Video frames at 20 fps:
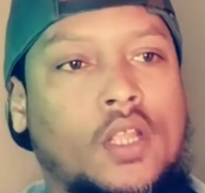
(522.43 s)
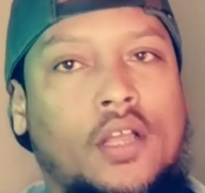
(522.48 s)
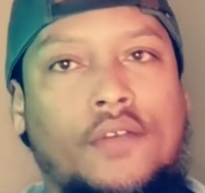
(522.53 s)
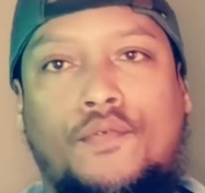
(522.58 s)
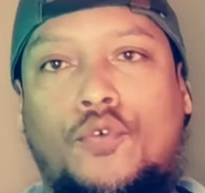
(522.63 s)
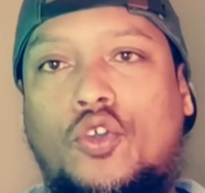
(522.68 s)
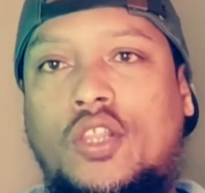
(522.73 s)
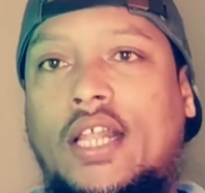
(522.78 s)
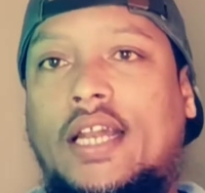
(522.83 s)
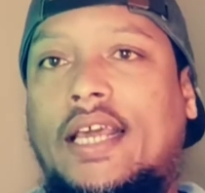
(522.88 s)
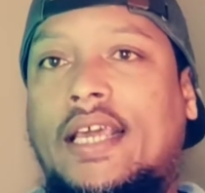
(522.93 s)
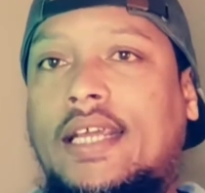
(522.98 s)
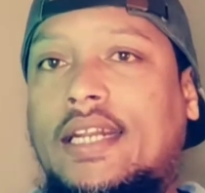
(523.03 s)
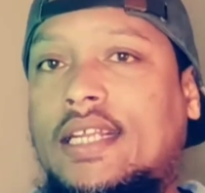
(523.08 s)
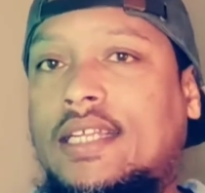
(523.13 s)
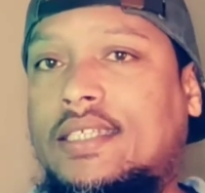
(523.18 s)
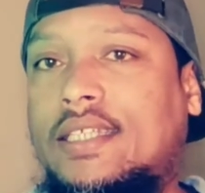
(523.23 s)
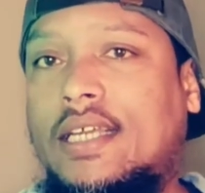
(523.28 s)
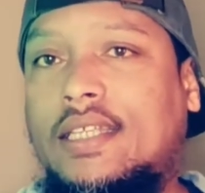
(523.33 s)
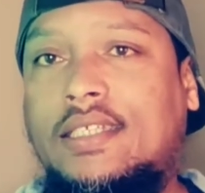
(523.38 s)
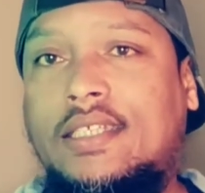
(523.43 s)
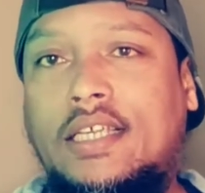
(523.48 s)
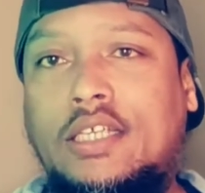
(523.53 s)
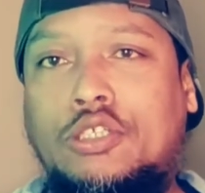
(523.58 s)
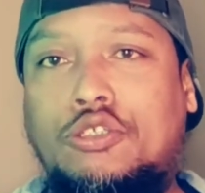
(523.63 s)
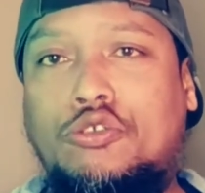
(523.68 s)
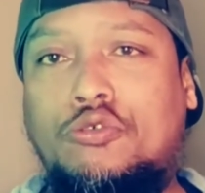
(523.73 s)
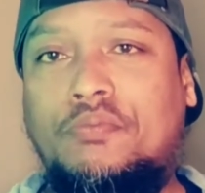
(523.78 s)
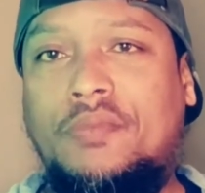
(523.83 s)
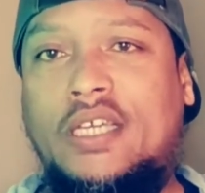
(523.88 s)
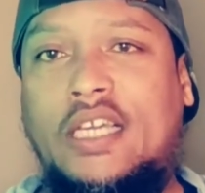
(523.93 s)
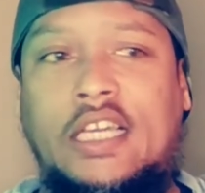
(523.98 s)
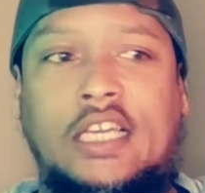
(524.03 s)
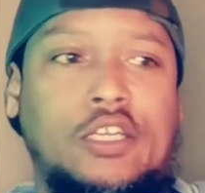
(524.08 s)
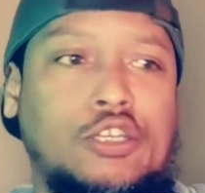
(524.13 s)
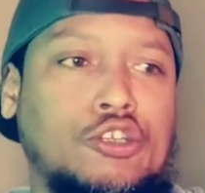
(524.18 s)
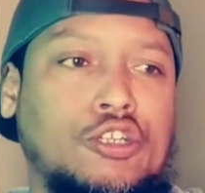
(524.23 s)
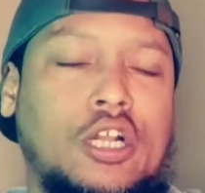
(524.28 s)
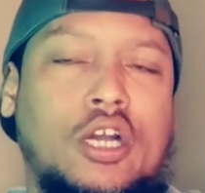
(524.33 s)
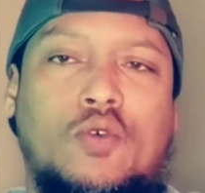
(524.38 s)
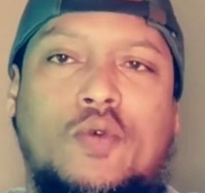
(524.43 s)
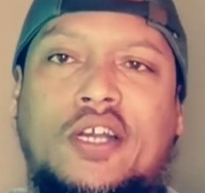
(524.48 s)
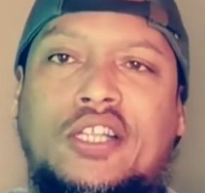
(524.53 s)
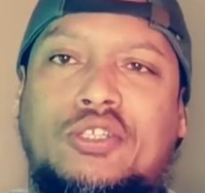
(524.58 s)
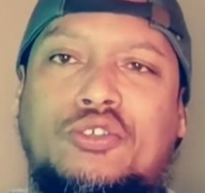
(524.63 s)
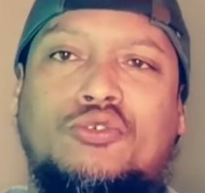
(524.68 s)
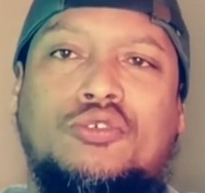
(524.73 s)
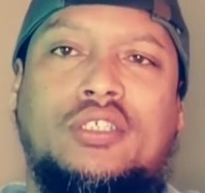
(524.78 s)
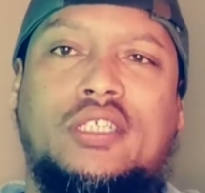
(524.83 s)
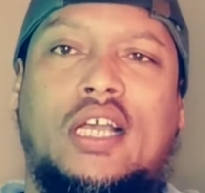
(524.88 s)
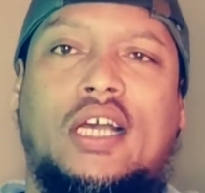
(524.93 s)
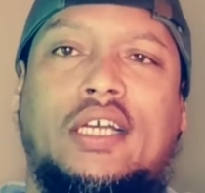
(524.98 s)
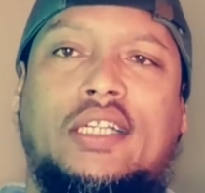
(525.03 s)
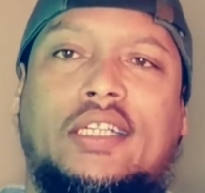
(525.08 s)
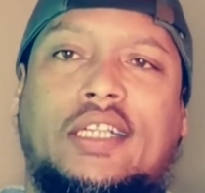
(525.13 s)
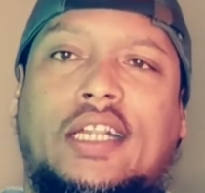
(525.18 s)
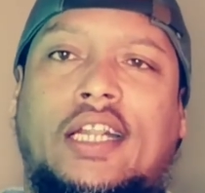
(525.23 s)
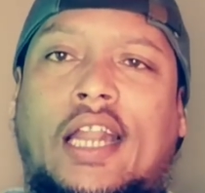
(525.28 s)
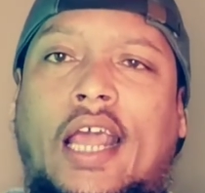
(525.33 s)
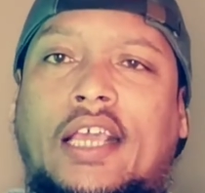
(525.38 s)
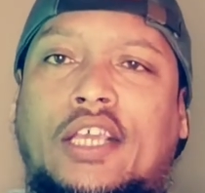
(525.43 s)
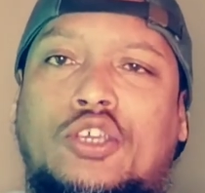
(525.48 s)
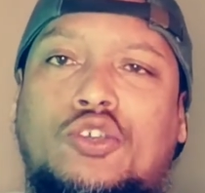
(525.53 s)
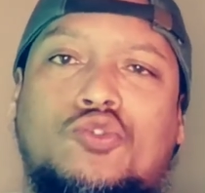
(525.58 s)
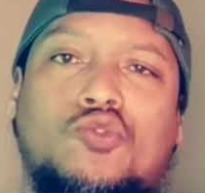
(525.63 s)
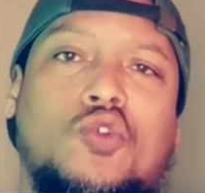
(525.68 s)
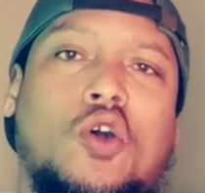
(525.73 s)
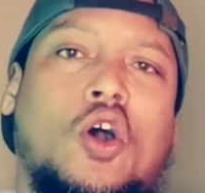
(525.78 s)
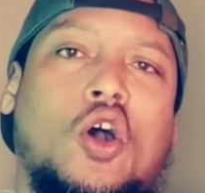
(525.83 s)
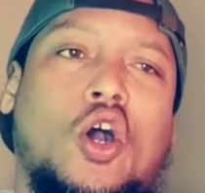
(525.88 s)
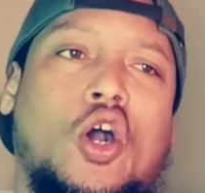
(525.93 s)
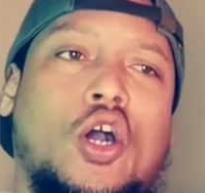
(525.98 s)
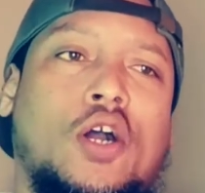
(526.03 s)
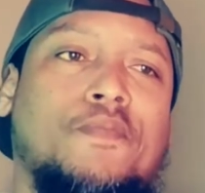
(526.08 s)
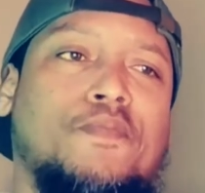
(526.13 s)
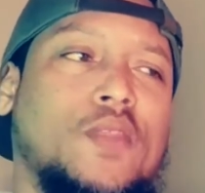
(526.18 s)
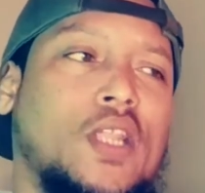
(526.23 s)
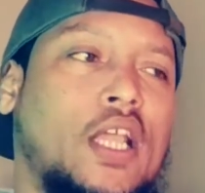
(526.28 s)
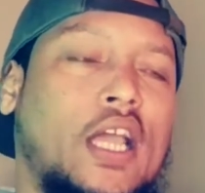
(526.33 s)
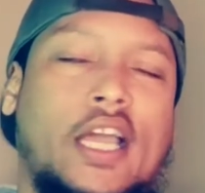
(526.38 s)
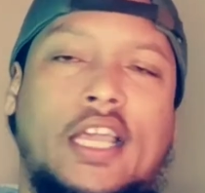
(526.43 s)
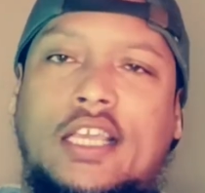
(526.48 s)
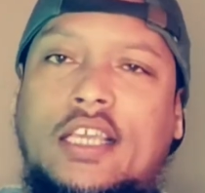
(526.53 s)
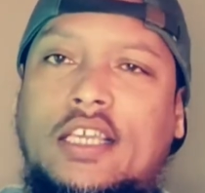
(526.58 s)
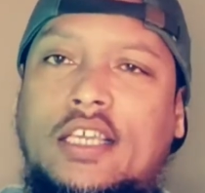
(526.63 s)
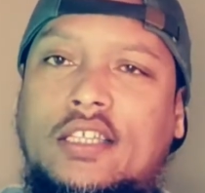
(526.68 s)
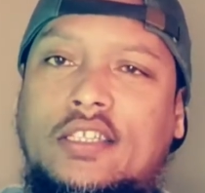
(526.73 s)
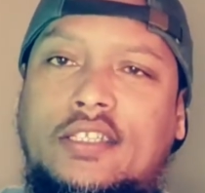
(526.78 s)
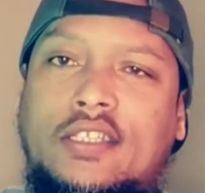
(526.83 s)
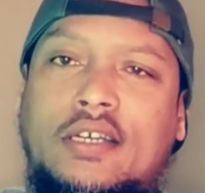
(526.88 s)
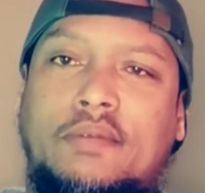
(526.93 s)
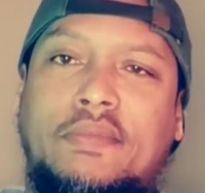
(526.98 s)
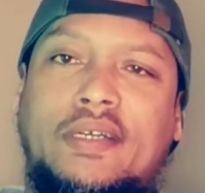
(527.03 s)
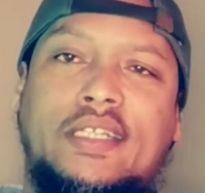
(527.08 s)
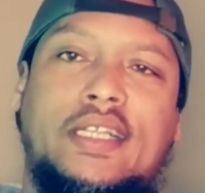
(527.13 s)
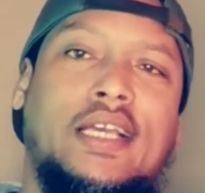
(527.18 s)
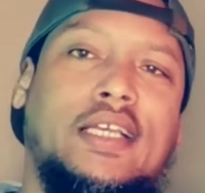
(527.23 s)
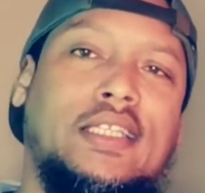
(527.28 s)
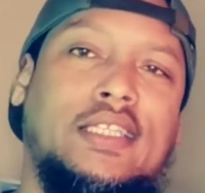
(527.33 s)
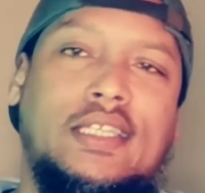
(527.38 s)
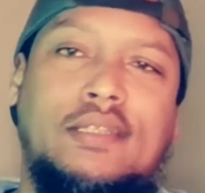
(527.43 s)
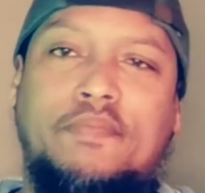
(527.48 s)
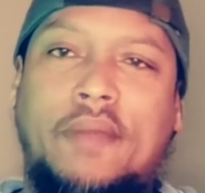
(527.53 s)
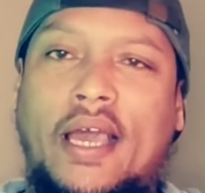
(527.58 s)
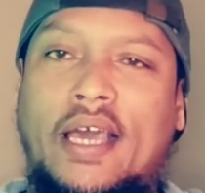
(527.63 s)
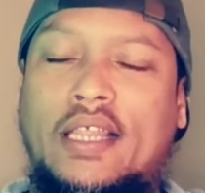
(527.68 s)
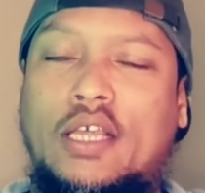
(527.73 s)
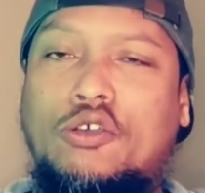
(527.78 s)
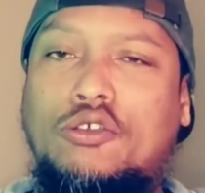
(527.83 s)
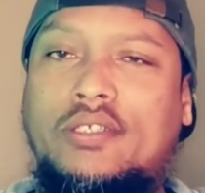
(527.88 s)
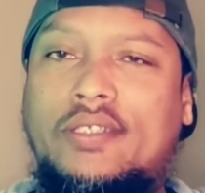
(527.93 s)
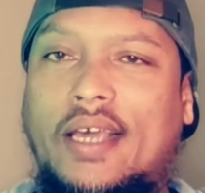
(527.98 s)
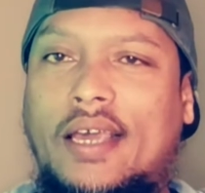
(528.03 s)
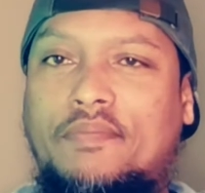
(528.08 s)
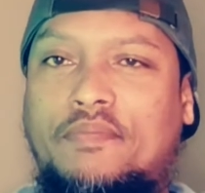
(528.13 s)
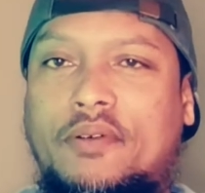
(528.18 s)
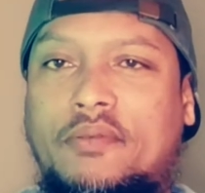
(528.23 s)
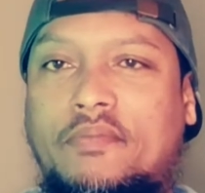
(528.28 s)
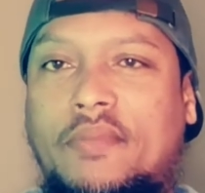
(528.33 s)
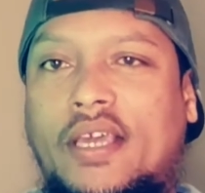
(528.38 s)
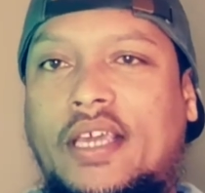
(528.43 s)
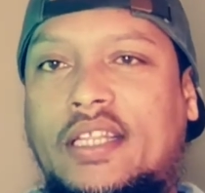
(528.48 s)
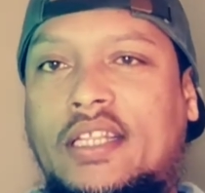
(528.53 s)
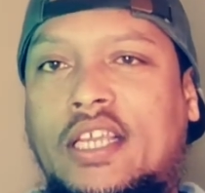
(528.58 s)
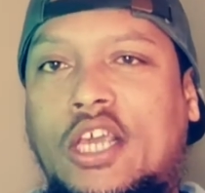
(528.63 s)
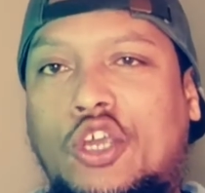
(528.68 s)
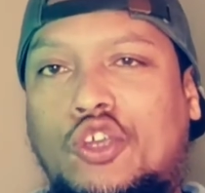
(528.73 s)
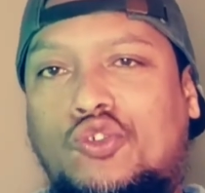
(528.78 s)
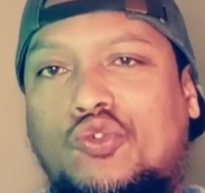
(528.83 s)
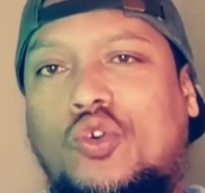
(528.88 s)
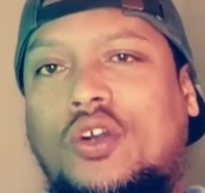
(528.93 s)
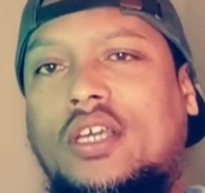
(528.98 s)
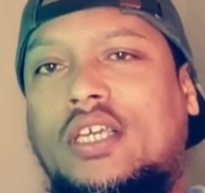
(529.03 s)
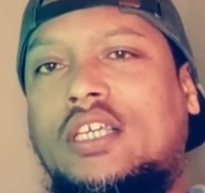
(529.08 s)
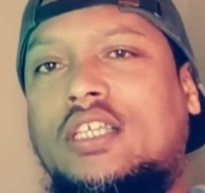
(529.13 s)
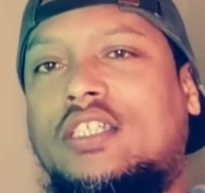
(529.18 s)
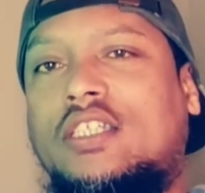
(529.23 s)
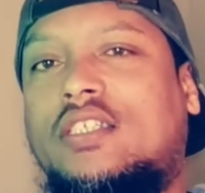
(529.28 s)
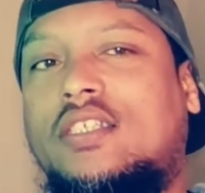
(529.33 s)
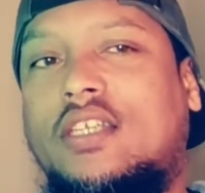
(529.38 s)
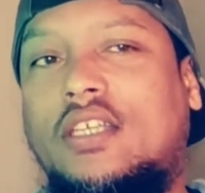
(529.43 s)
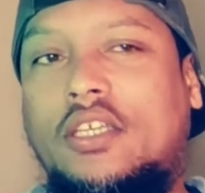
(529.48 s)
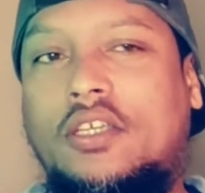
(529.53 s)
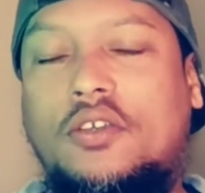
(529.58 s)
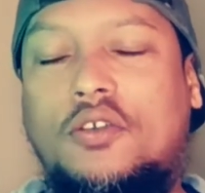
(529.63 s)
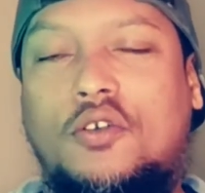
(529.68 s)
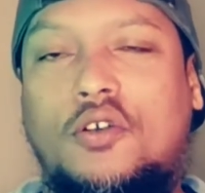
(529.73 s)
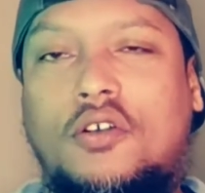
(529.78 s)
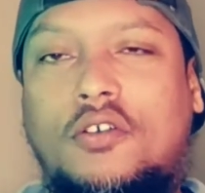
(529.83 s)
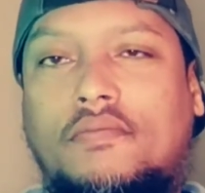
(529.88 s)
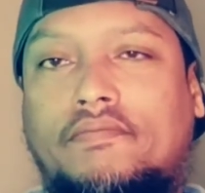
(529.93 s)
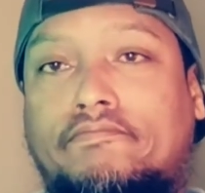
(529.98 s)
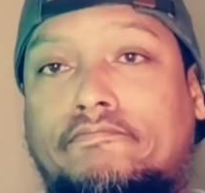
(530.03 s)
For the ladies that says to me, you know what, you sound like you are intimidated by those type of men, you're insecure.